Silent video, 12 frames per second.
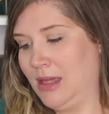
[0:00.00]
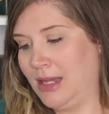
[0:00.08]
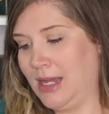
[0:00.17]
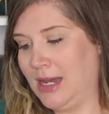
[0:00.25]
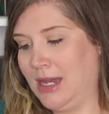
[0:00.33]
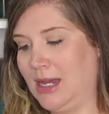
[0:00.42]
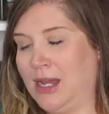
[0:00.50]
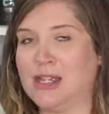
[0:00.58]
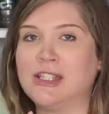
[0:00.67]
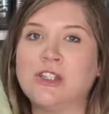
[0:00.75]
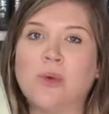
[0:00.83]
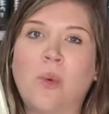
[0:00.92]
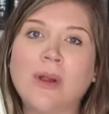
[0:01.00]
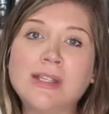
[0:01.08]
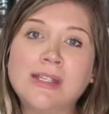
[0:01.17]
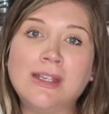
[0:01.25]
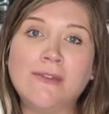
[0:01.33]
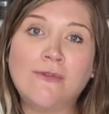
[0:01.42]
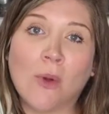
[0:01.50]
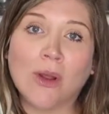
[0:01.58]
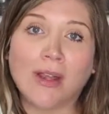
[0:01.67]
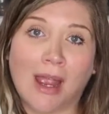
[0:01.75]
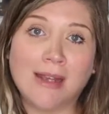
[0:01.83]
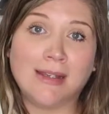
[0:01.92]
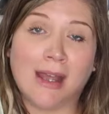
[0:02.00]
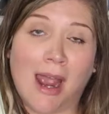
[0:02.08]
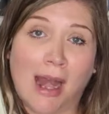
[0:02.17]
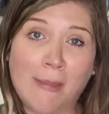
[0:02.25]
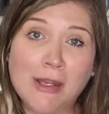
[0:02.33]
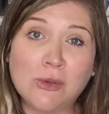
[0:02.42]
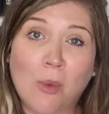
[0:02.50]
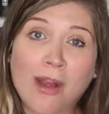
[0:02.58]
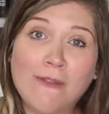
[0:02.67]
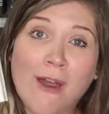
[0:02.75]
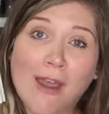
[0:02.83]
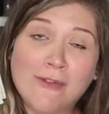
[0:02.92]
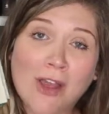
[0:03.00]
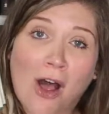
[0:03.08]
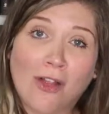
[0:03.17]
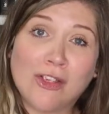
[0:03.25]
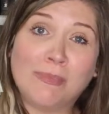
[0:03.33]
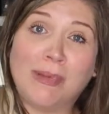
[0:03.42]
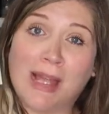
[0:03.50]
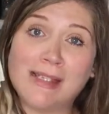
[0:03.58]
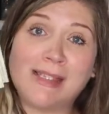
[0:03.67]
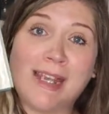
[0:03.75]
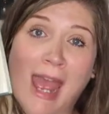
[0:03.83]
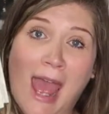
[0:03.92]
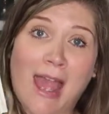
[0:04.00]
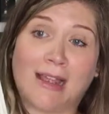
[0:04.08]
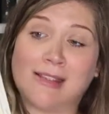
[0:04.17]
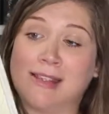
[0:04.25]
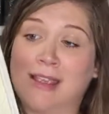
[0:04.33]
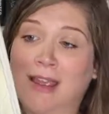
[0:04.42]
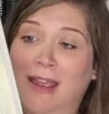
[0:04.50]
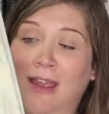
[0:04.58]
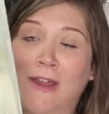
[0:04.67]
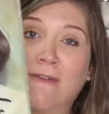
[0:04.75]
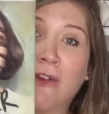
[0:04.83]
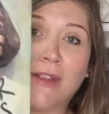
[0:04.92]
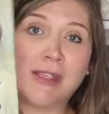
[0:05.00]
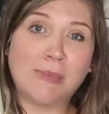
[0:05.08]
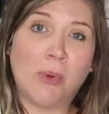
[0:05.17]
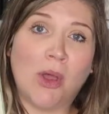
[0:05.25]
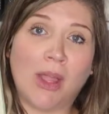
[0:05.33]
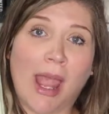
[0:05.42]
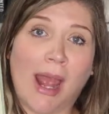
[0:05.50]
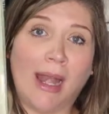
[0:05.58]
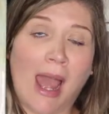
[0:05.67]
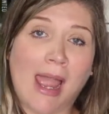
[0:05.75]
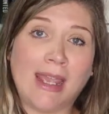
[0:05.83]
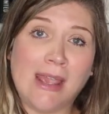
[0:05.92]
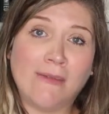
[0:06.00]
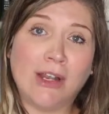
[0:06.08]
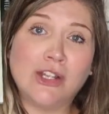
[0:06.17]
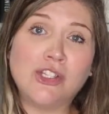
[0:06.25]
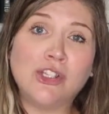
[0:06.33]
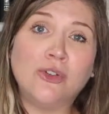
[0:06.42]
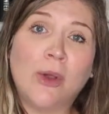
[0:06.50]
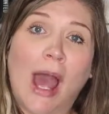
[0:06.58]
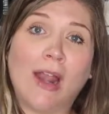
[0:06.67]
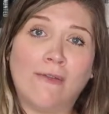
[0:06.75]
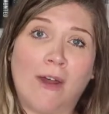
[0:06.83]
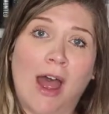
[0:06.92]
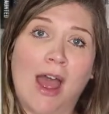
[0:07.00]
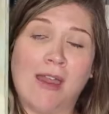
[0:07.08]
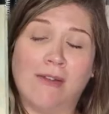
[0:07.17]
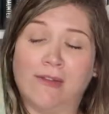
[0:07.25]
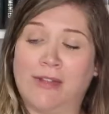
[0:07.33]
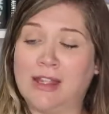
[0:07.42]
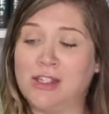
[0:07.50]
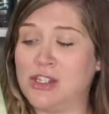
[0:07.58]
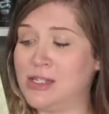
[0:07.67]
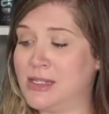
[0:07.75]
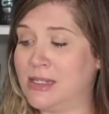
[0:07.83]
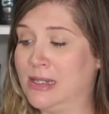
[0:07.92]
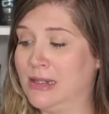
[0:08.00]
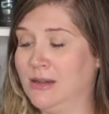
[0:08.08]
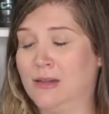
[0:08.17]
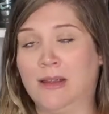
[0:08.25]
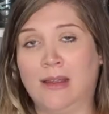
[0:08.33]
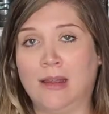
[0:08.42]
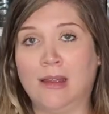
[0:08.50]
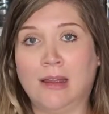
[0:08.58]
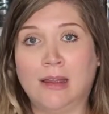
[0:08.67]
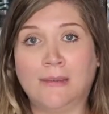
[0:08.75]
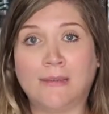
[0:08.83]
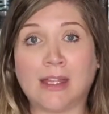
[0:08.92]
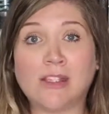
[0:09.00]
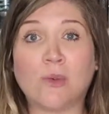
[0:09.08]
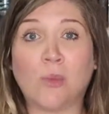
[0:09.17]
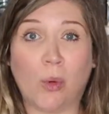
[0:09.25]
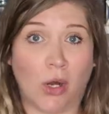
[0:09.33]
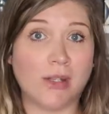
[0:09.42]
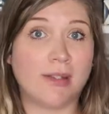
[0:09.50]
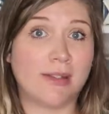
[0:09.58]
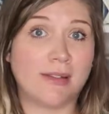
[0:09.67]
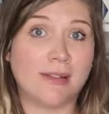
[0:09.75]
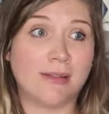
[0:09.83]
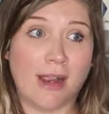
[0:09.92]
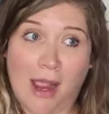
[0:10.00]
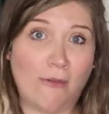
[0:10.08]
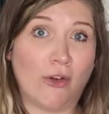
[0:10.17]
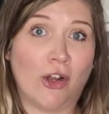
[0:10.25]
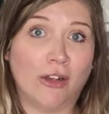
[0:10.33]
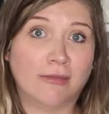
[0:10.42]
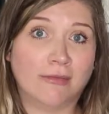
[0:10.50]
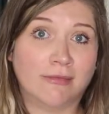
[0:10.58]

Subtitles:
Canadian, is $24.99. I paid $25 plus tax for this book, and I gave it a 2 out of 5. That's the worst ever.